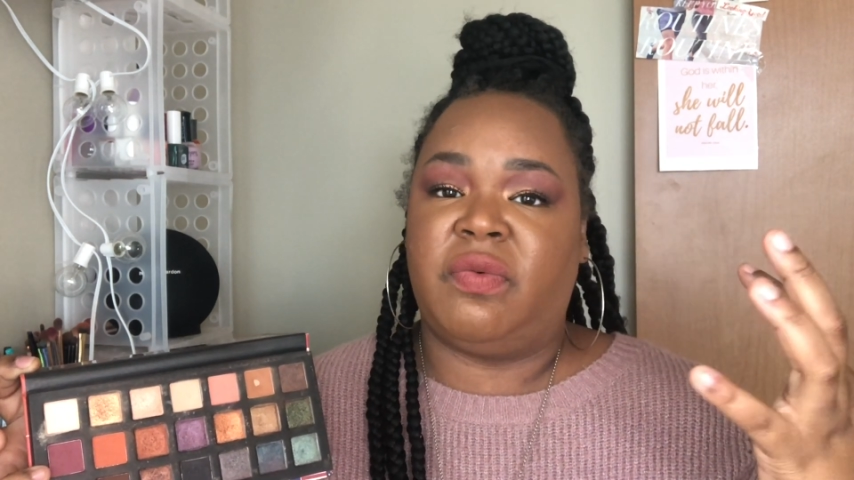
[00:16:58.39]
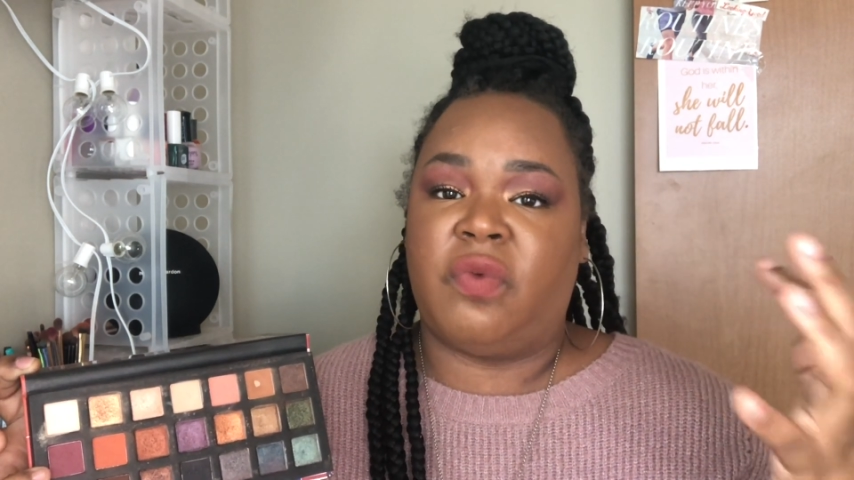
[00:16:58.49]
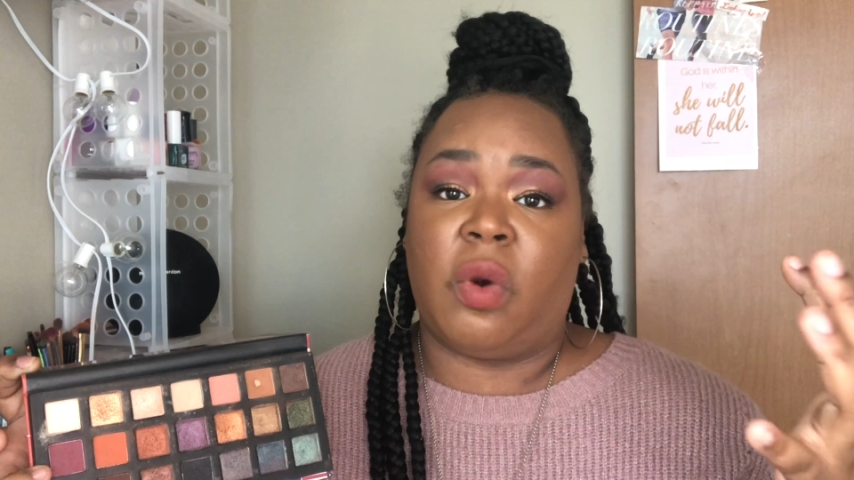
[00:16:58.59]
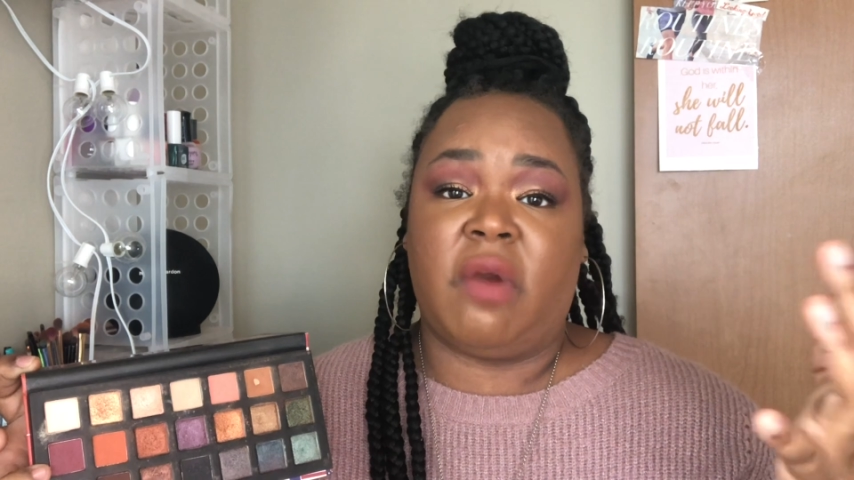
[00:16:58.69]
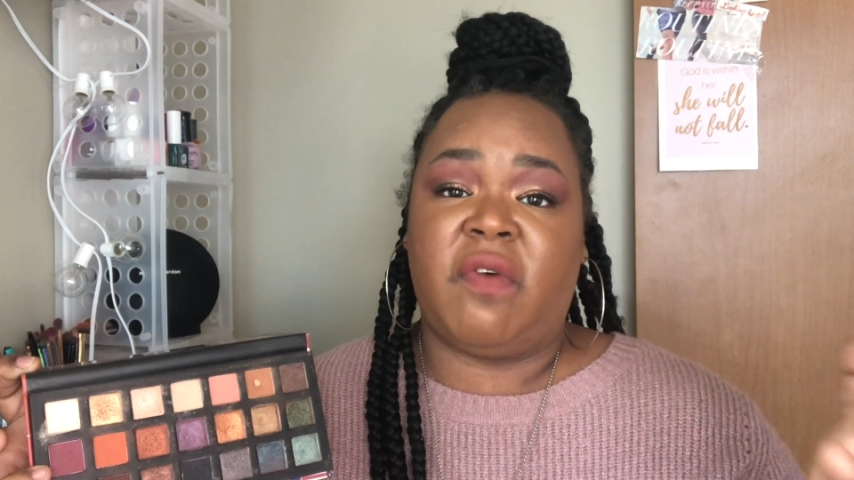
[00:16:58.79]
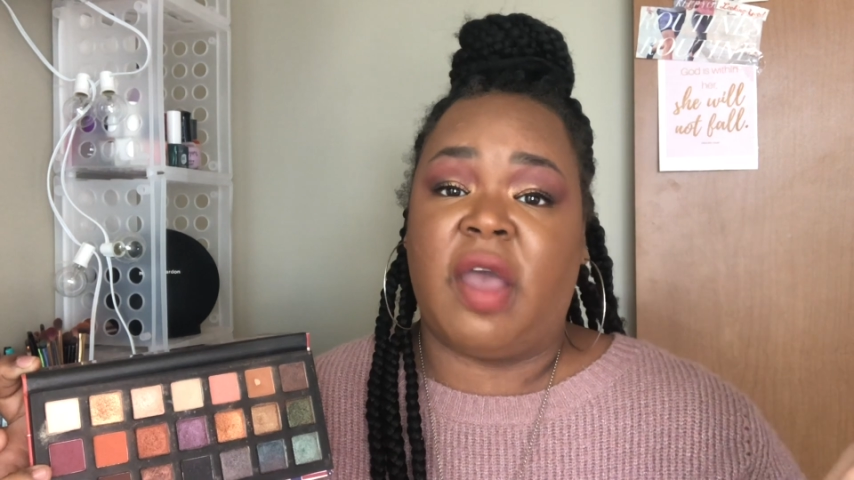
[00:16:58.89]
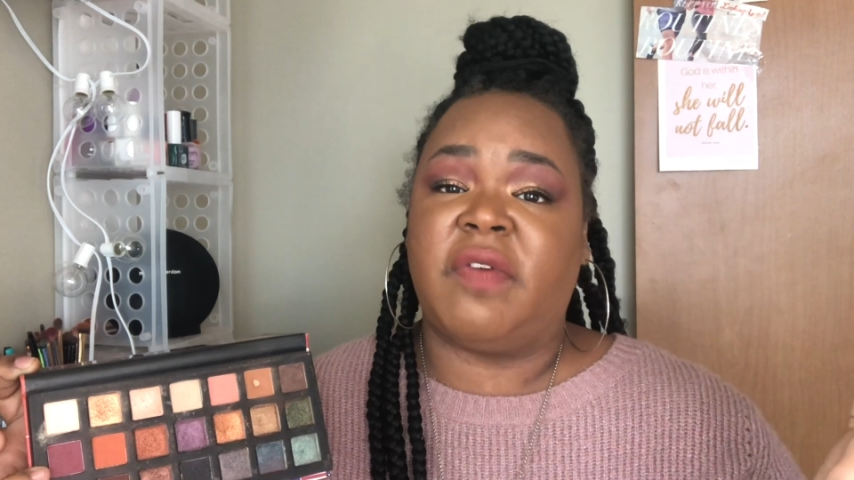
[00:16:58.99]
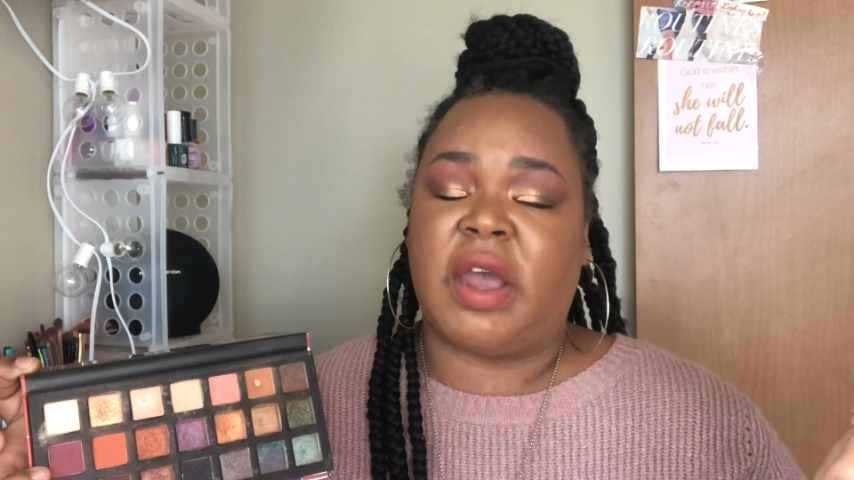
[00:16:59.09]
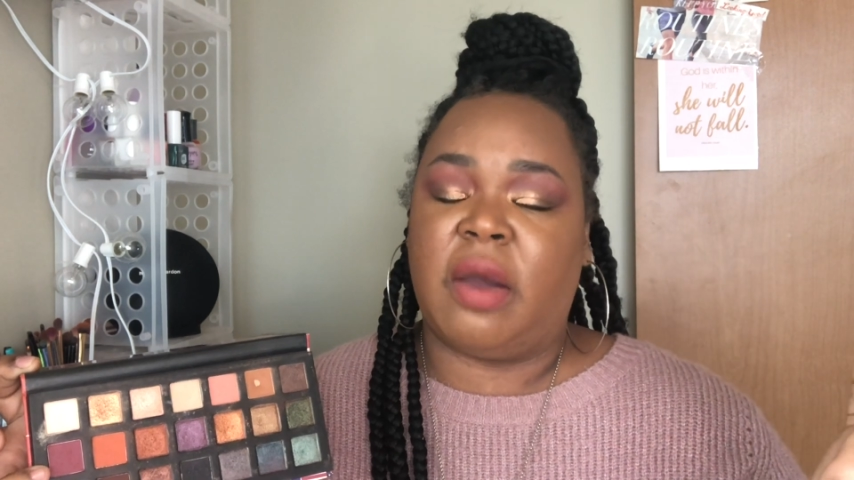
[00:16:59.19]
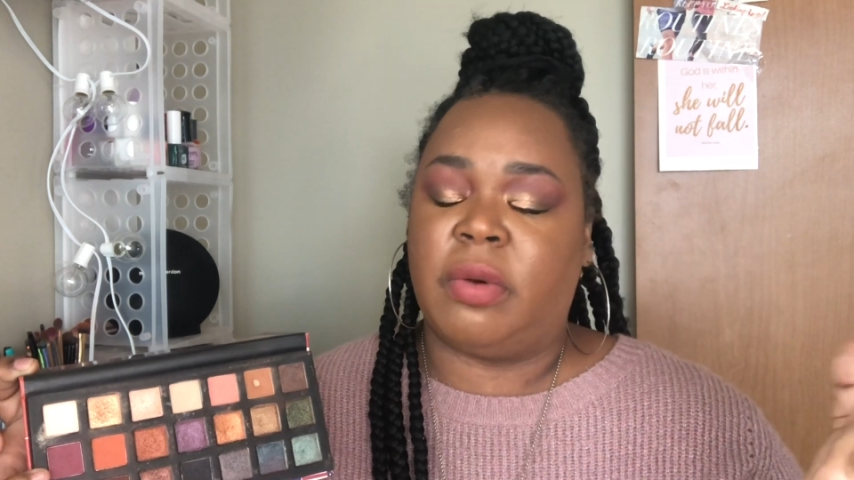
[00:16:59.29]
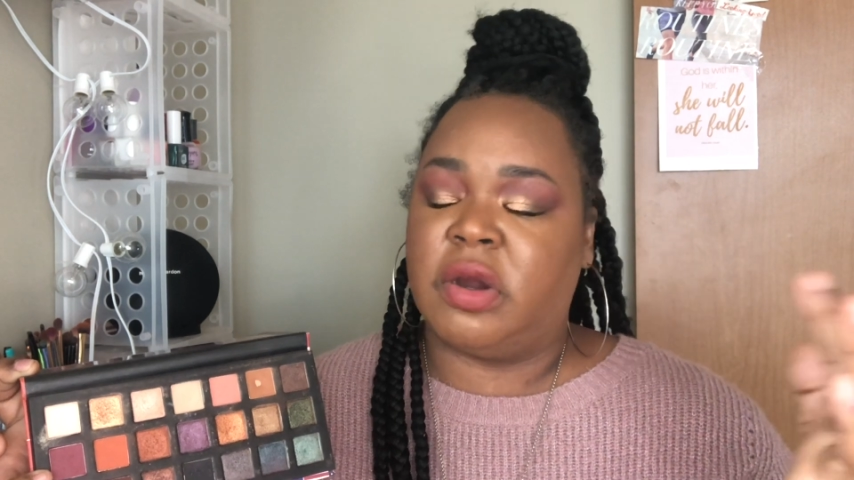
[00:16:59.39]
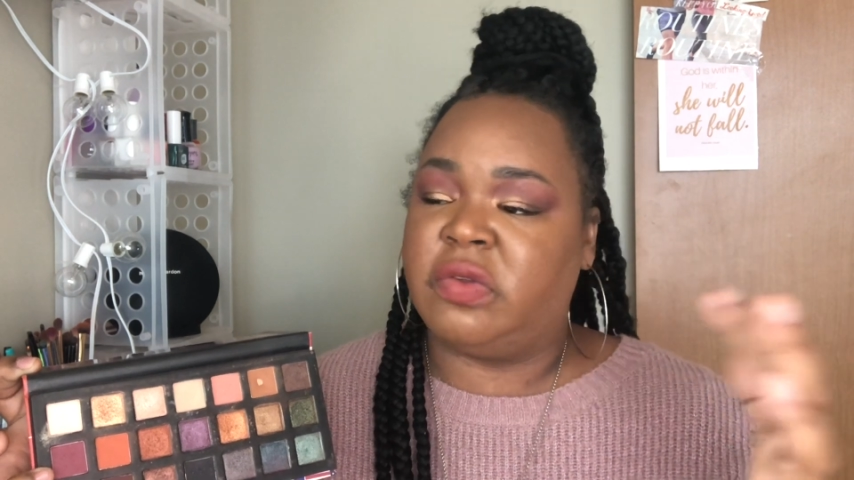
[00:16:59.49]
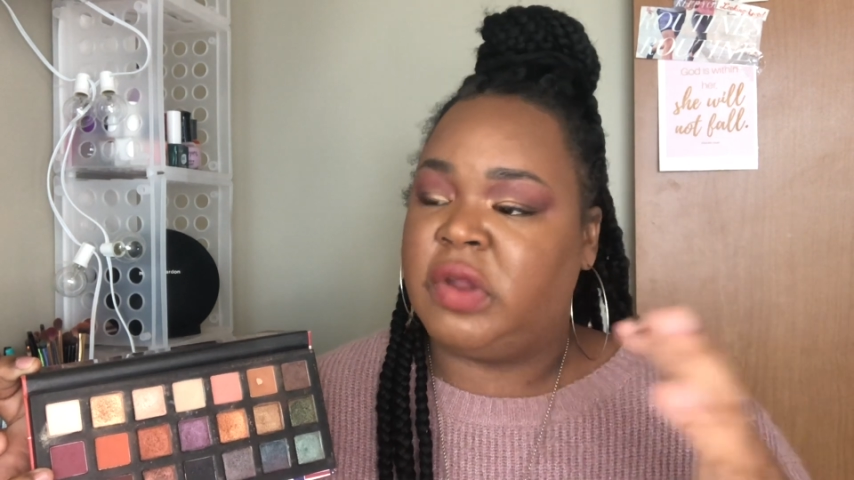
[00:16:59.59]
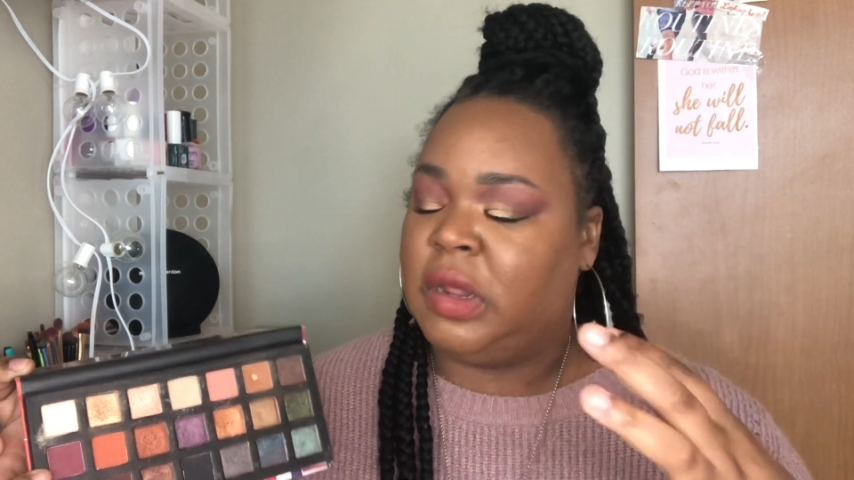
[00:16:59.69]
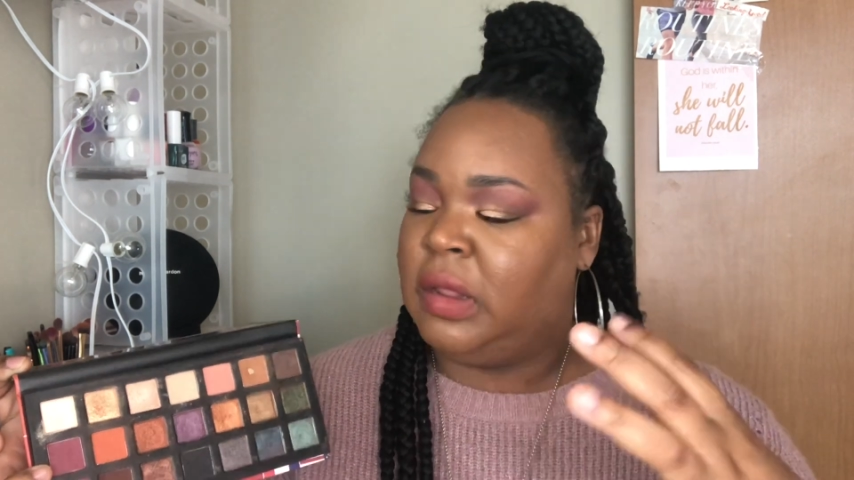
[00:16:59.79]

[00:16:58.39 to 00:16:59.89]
or 5 hours.